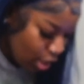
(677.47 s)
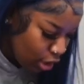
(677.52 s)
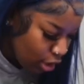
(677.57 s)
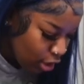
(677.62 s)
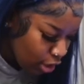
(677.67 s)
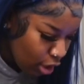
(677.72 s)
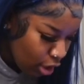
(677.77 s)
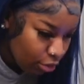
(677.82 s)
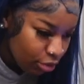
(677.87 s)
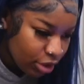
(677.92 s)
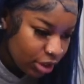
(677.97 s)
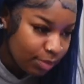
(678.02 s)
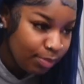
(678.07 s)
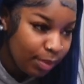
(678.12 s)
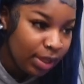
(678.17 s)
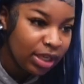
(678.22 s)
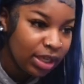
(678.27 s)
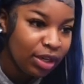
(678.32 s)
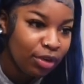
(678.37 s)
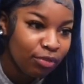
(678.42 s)
You know, just
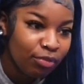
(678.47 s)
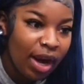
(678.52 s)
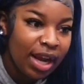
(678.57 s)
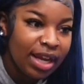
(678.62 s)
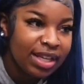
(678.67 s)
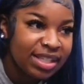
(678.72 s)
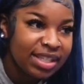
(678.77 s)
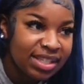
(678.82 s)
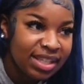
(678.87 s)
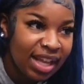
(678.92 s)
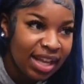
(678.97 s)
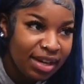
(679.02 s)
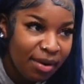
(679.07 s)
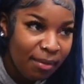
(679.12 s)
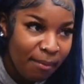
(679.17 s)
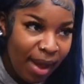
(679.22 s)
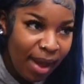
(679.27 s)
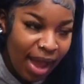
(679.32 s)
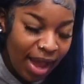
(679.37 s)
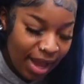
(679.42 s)
be in the right state
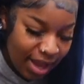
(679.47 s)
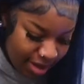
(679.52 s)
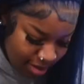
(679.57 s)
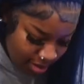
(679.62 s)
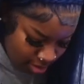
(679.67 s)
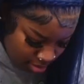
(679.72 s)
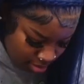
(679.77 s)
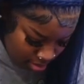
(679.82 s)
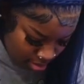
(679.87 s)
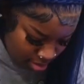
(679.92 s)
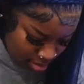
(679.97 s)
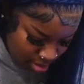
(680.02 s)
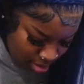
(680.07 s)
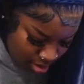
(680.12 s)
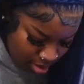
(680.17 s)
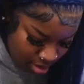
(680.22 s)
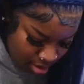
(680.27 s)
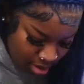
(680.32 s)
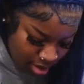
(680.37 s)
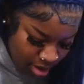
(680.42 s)
of mind
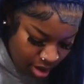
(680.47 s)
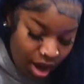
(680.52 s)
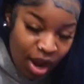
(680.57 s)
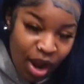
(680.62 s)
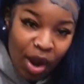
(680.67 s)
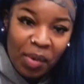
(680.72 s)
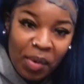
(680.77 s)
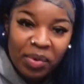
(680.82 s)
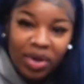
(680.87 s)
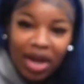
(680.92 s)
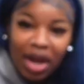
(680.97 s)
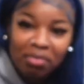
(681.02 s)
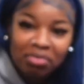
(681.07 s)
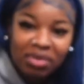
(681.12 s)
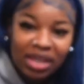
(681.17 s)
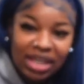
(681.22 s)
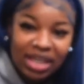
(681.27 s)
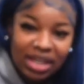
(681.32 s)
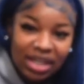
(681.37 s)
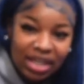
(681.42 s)
when
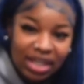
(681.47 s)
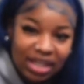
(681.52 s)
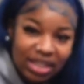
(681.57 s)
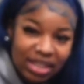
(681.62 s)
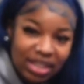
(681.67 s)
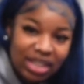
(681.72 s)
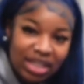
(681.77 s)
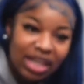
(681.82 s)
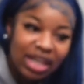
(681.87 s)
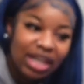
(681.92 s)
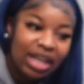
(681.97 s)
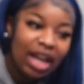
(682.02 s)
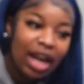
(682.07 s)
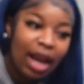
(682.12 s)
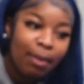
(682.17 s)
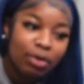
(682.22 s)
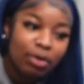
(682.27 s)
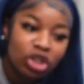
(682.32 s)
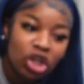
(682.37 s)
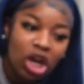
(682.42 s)
I'm getting it done. And
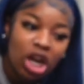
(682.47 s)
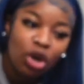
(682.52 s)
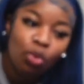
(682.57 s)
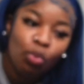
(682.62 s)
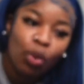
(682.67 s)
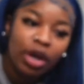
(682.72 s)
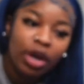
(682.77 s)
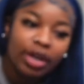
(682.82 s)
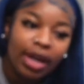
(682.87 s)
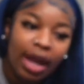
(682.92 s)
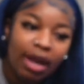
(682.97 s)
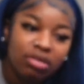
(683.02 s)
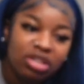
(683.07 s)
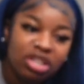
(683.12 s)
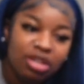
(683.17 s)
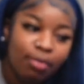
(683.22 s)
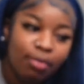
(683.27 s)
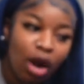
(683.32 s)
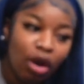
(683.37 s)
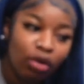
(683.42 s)
I'm going to try to work out
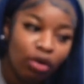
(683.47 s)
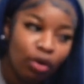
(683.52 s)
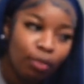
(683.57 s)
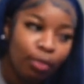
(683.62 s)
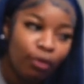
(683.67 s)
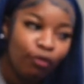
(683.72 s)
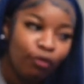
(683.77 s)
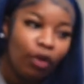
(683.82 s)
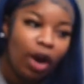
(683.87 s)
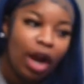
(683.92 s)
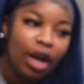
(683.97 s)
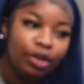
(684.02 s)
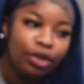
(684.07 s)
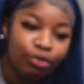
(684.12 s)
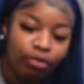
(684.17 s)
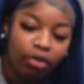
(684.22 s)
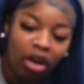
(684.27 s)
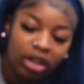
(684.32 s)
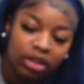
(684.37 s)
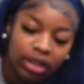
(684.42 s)
tomorrow before I
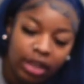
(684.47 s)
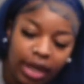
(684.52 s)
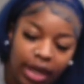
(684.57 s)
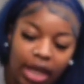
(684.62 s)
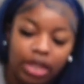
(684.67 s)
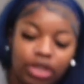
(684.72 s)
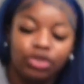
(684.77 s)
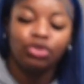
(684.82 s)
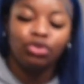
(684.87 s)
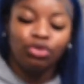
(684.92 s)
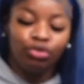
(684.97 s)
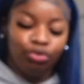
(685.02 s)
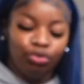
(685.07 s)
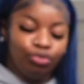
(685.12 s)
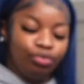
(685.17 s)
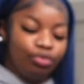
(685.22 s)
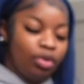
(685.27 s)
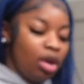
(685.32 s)
do all of that too.